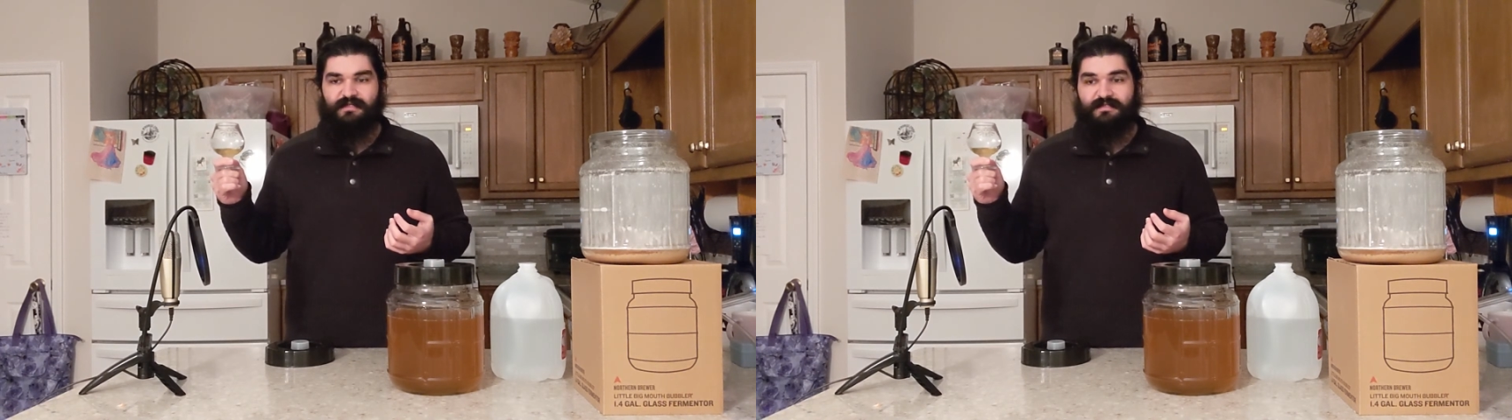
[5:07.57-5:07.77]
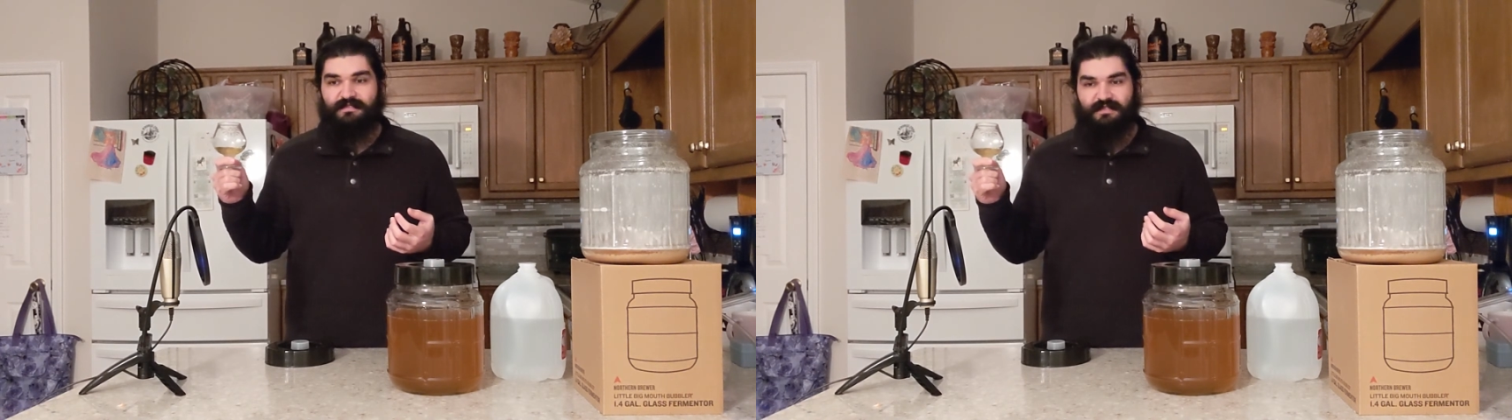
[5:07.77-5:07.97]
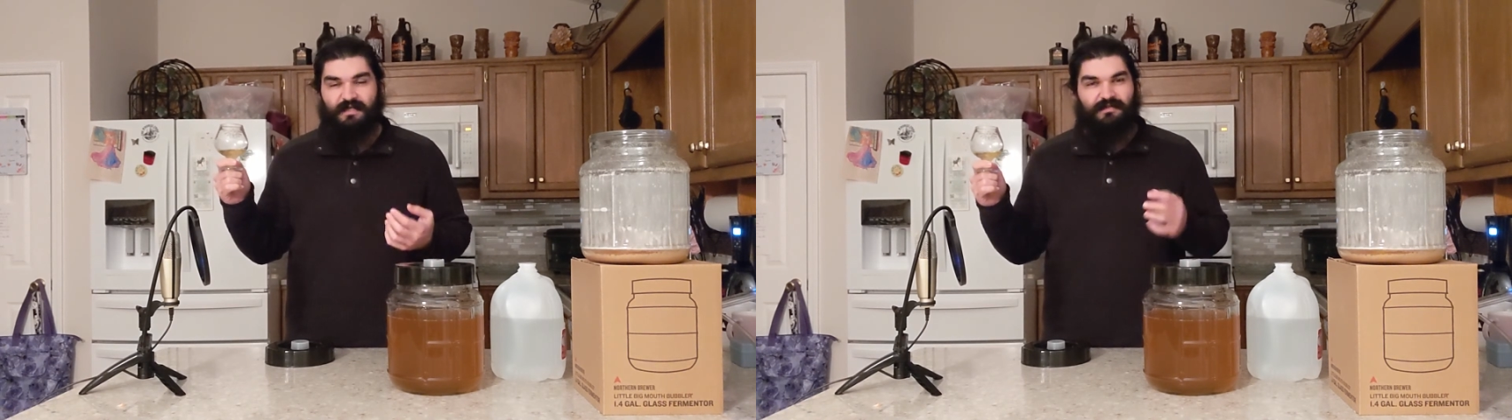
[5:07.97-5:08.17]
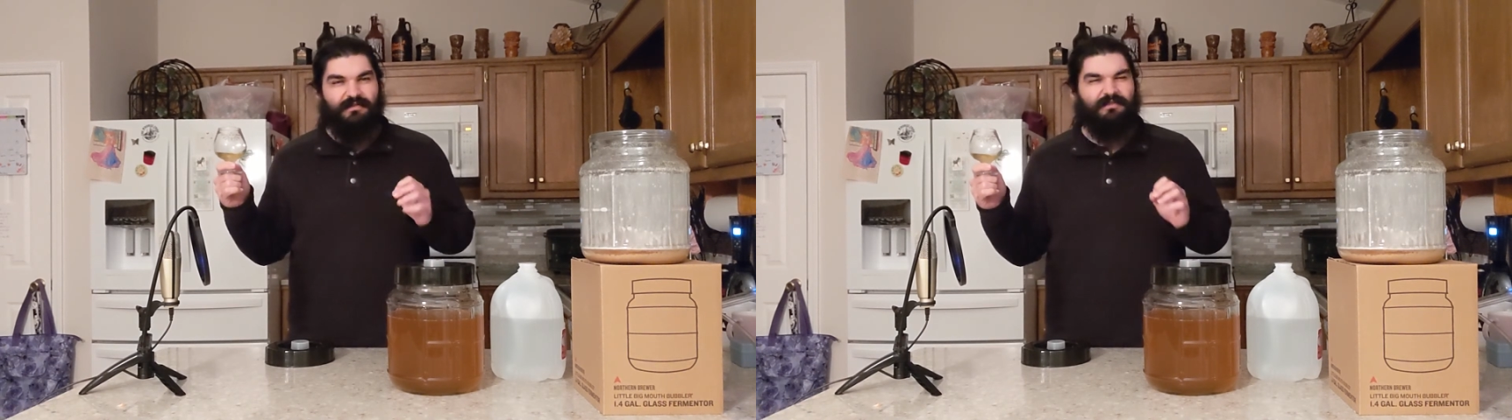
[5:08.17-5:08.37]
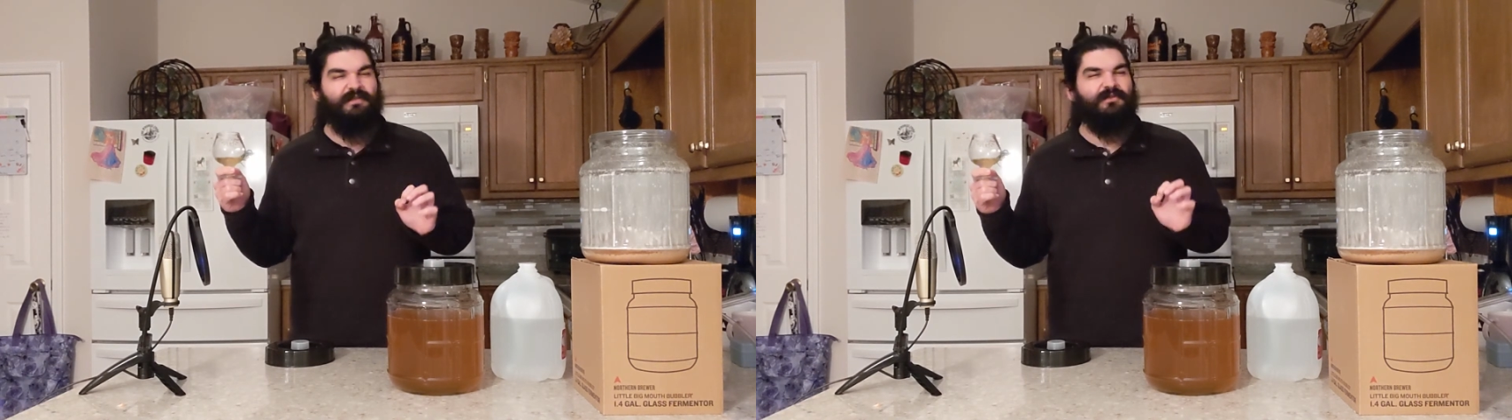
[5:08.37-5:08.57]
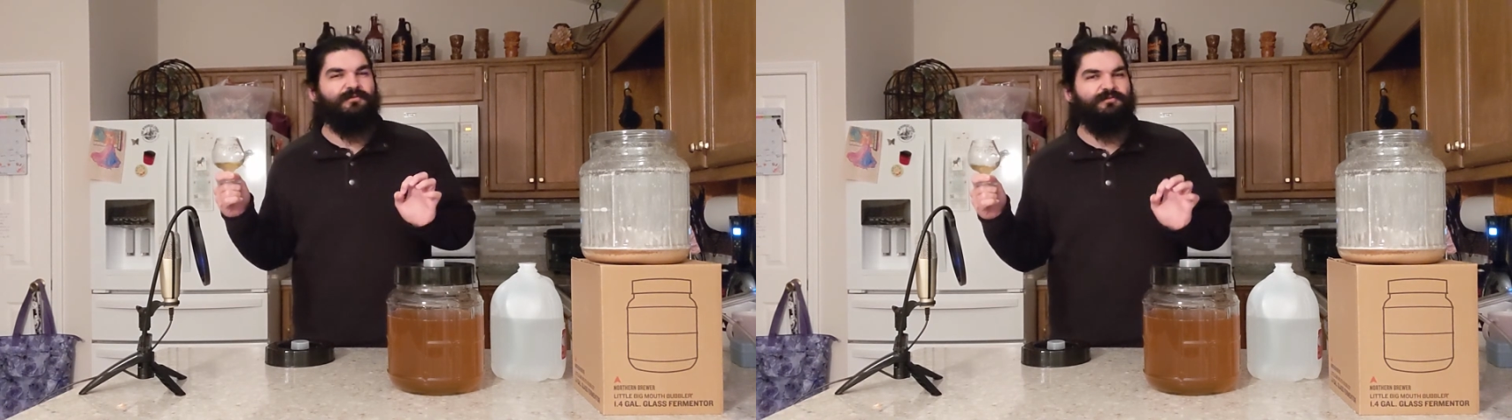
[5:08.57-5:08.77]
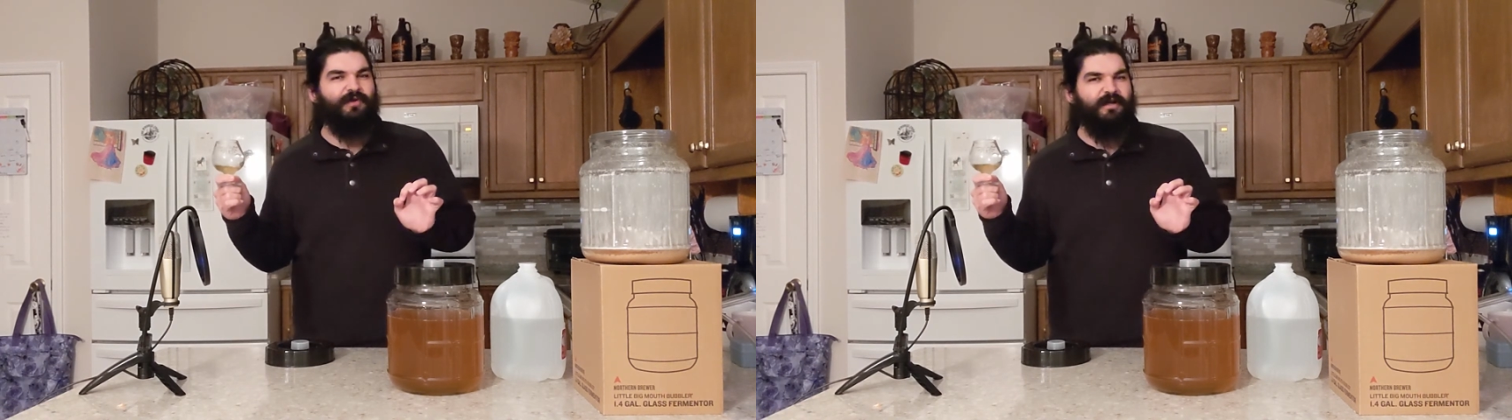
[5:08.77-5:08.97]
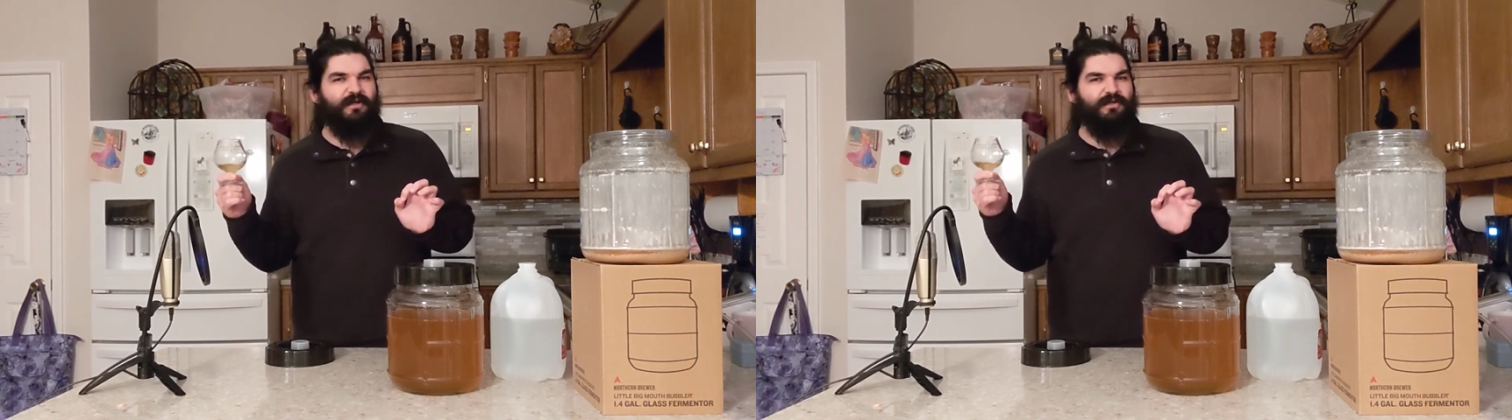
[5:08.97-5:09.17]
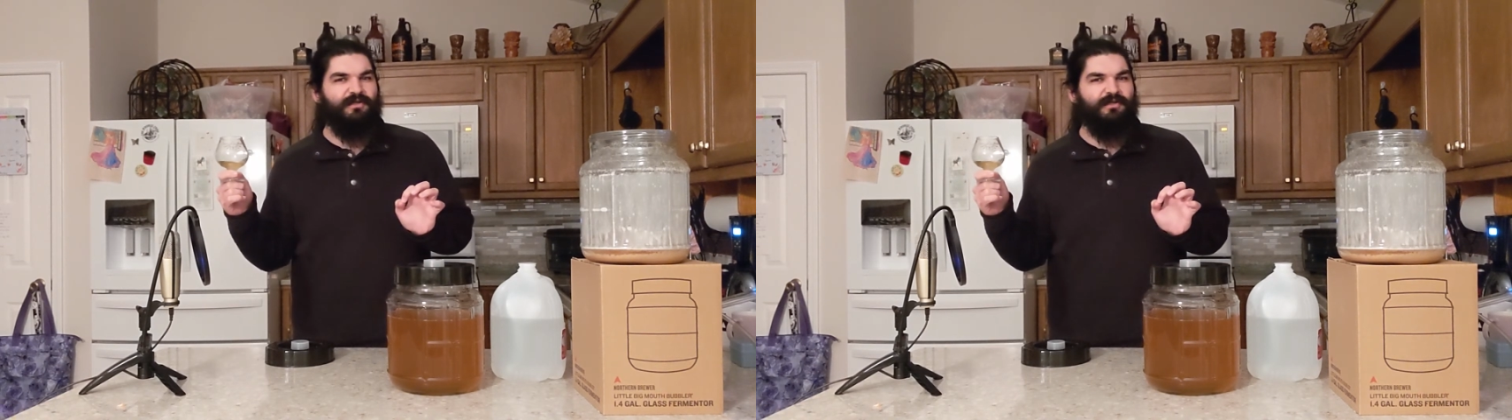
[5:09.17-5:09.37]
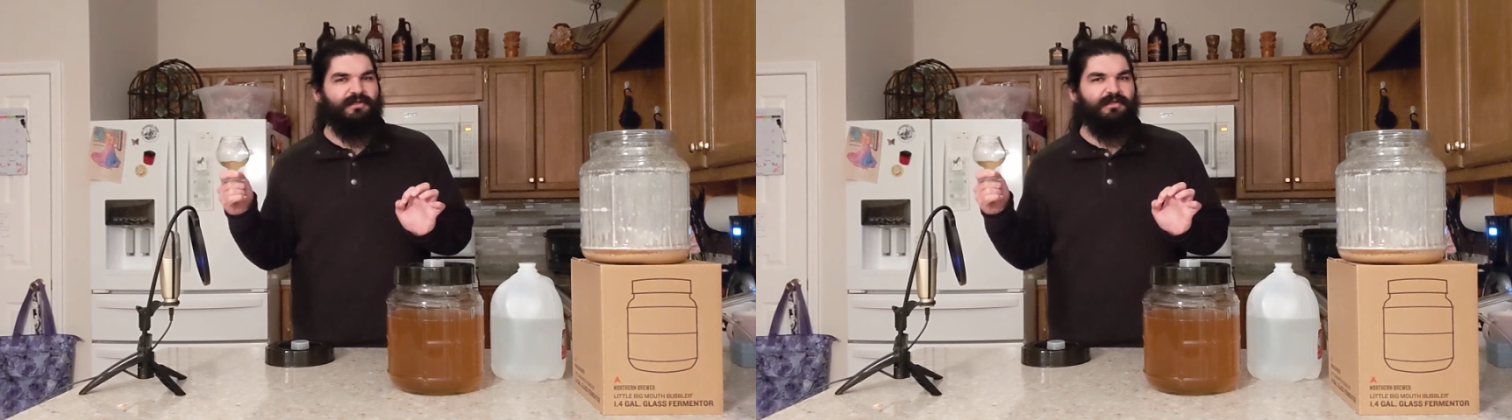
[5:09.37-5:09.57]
This is a little drier